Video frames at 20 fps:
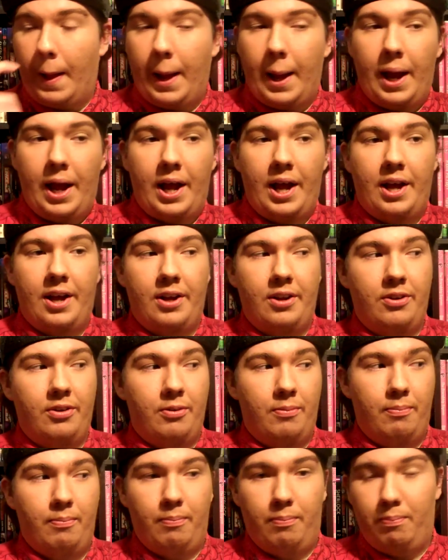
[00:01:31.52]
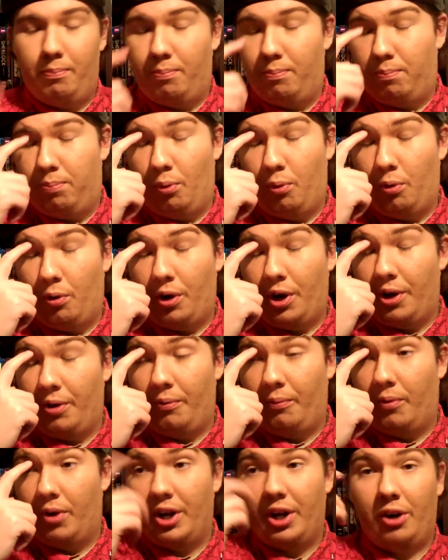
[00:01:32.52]
And boy,
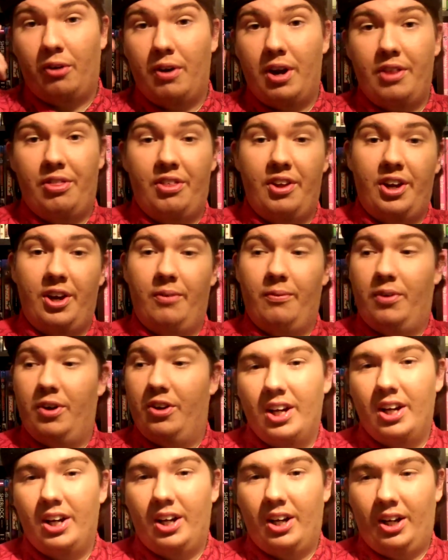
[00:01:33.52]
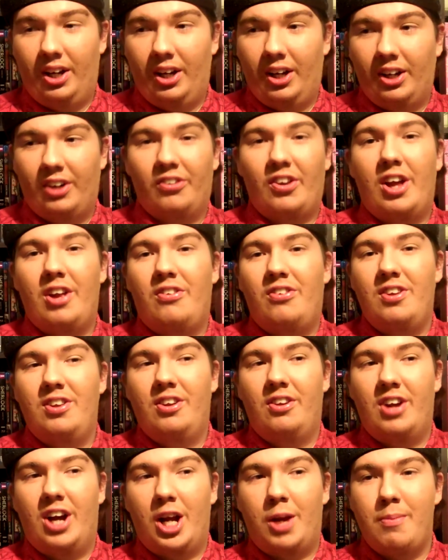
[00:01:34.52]
what a great thing it was. Because I had seen
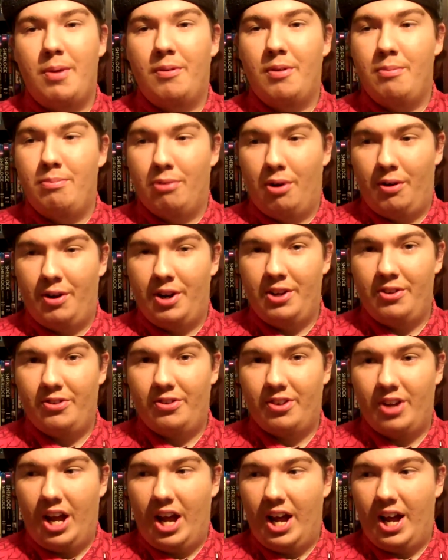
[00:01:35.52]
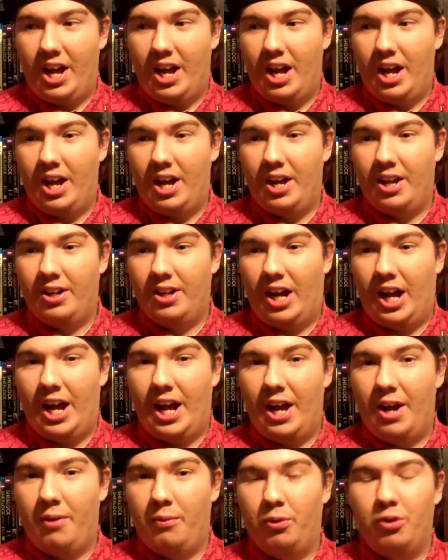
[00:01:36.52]
the documentary Bronies, and
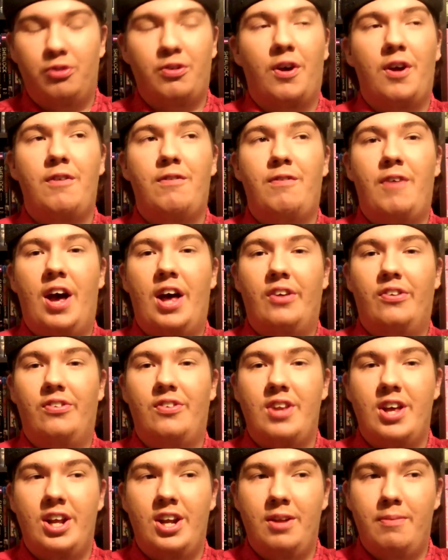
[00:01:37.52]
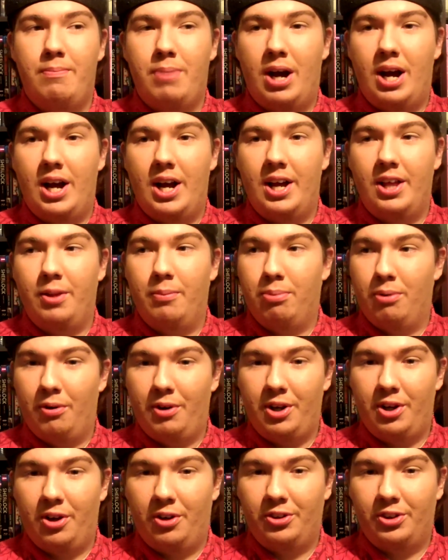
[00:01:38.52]
I was very fascinated by the
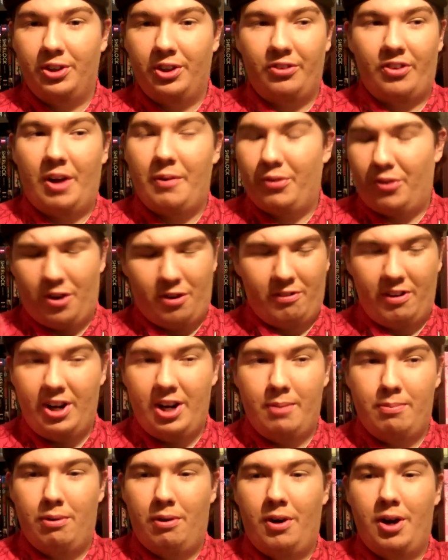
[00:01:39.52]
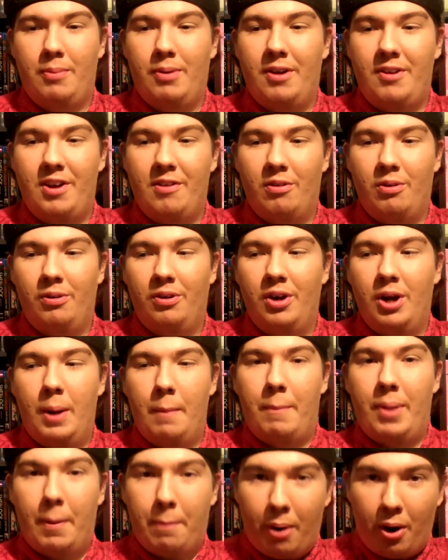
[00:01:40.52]
Brony culture, because I was already a Brony, but I'd never
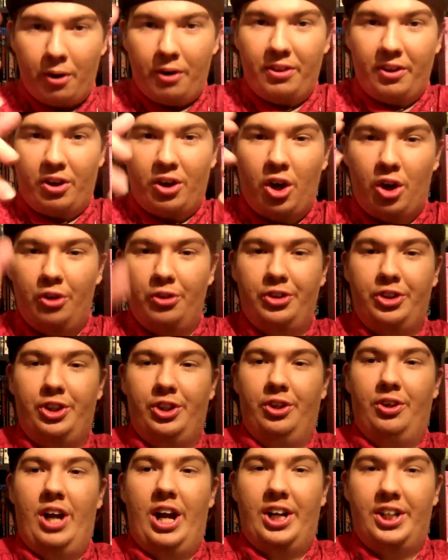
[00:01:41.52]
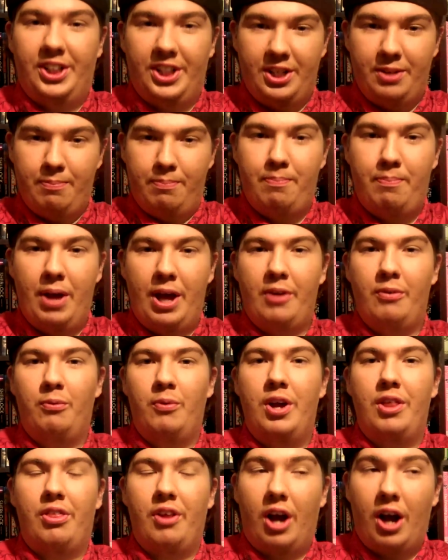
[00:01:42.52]
been a part of the culture, actually been
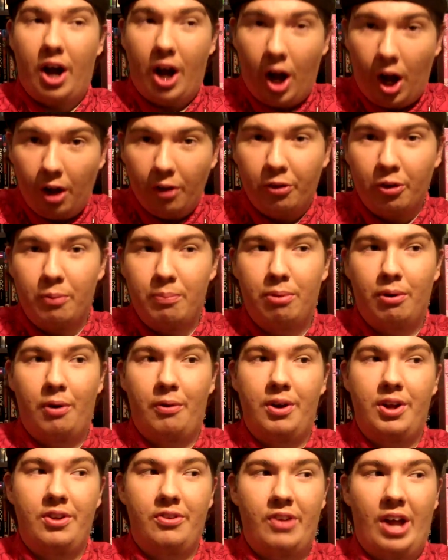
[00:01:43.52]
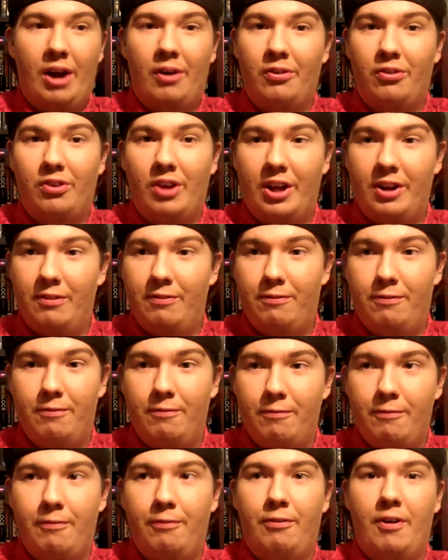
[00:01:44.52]
with other Bronies outside of
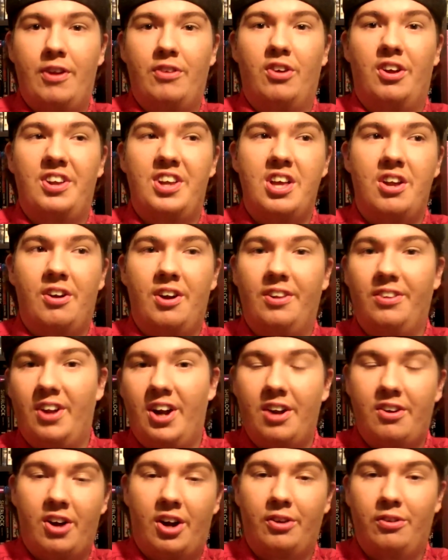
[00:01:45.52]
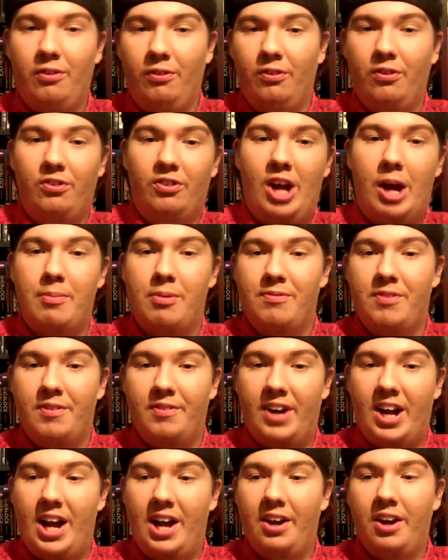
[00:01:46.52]
friends on the internet that I talked to through Skype. I've
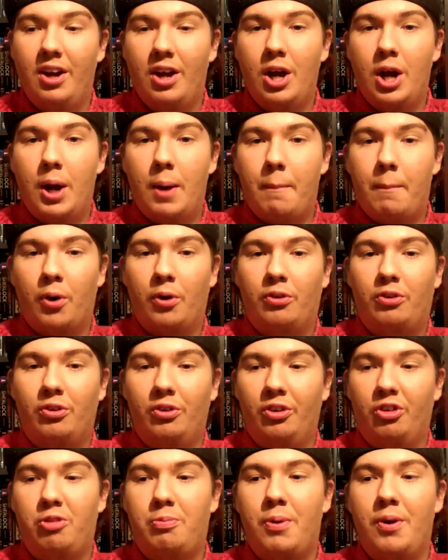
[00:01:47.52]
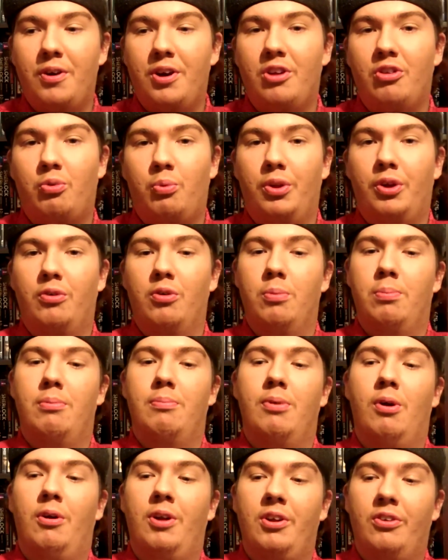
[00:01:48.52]
never had personal experience with a group
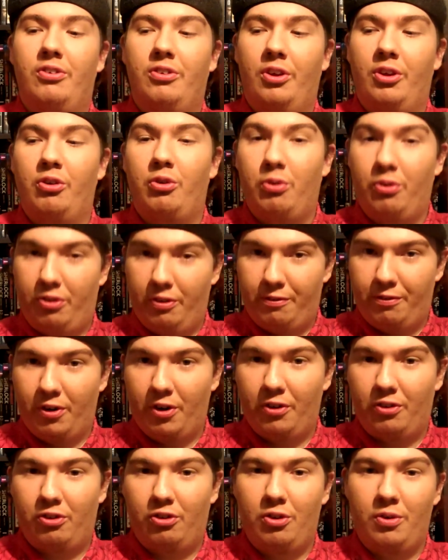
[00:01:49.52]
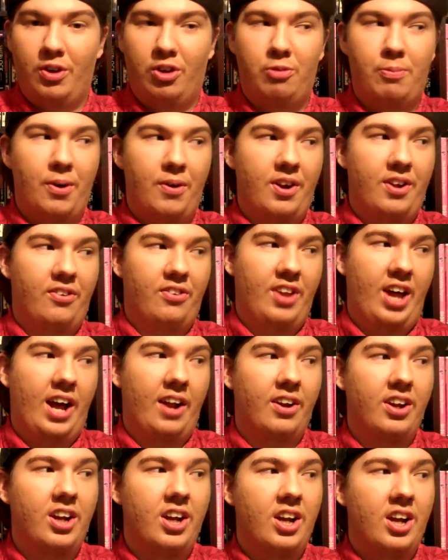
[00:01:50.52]
of Bronies, so this was the first to experience
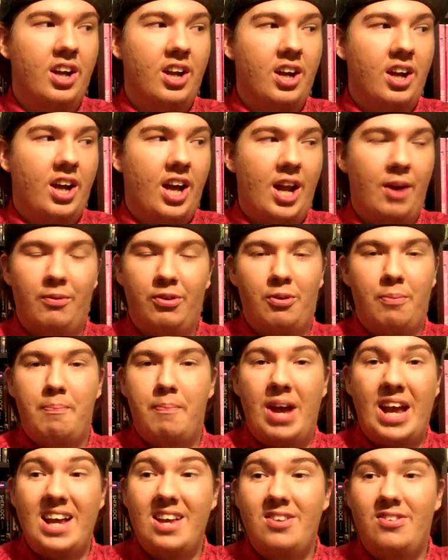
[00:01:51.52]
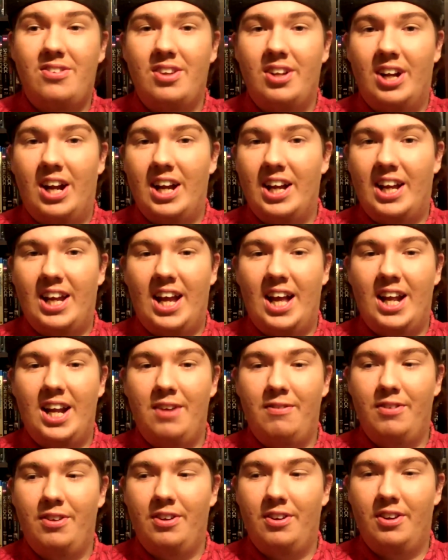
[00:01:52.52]
that. And it was amazing. I can't
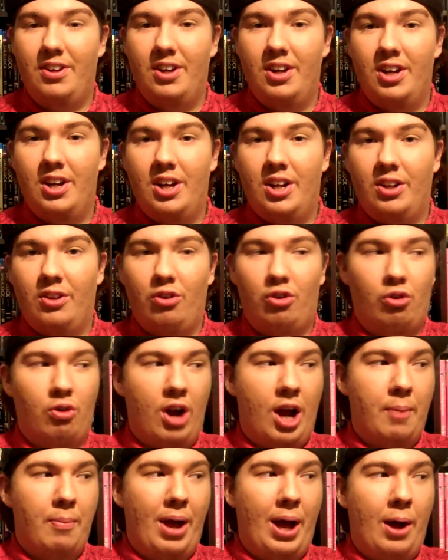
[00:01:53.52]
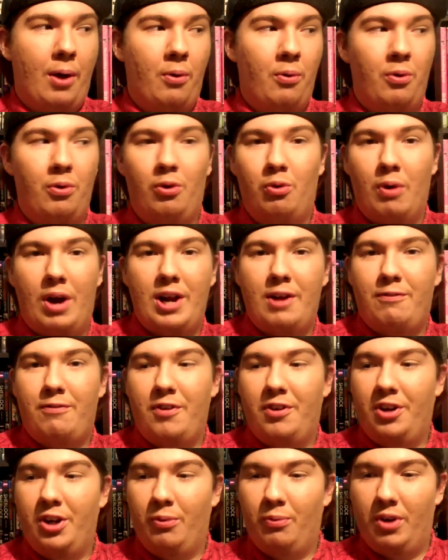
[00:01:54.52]
even describe how great a
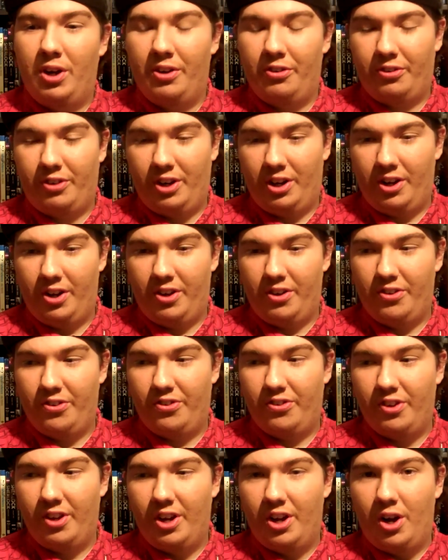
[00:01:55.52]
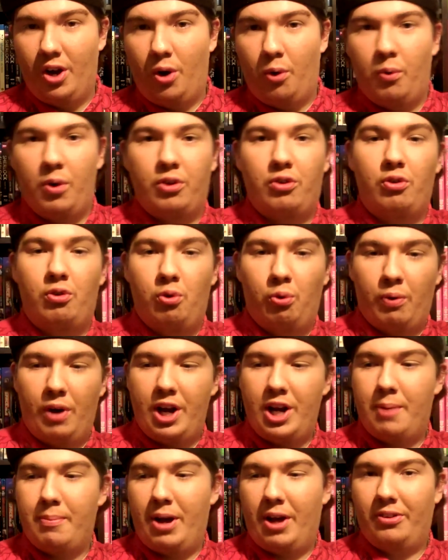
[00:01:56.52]
feeling it was, because what's
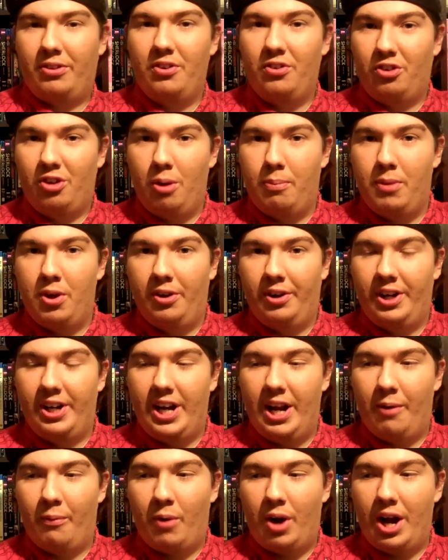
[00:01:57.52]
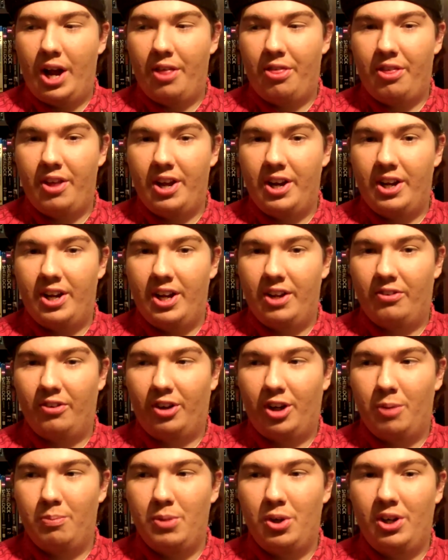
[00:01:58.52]
great about this community and why I think it's a
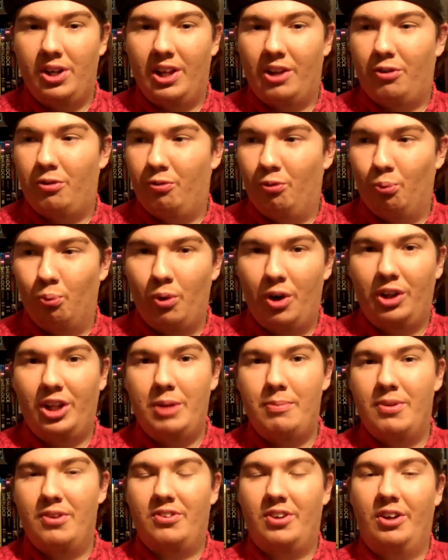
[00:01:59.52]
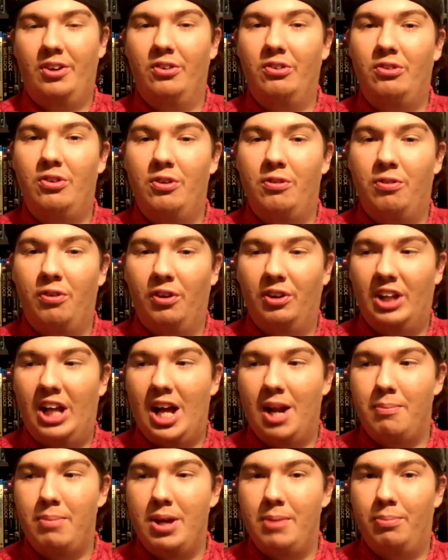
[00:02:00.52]
community that's really misunderstood for a
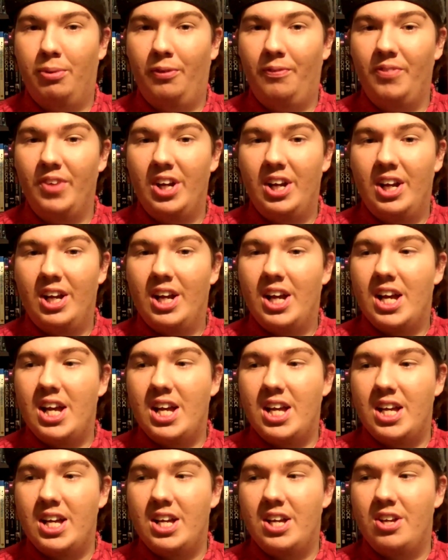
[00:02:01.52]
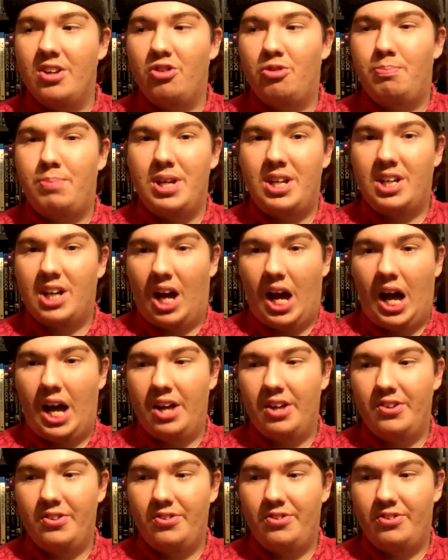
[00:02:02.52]
lot of people is
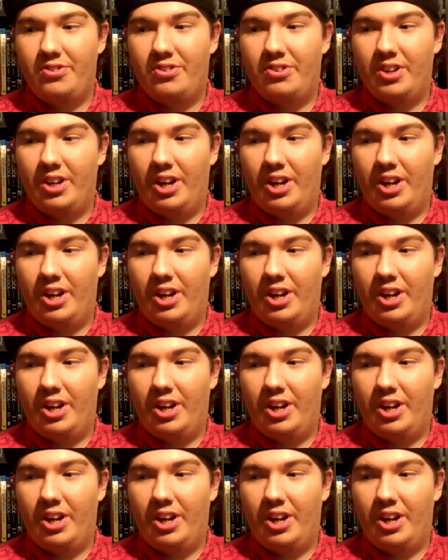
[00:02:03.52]
because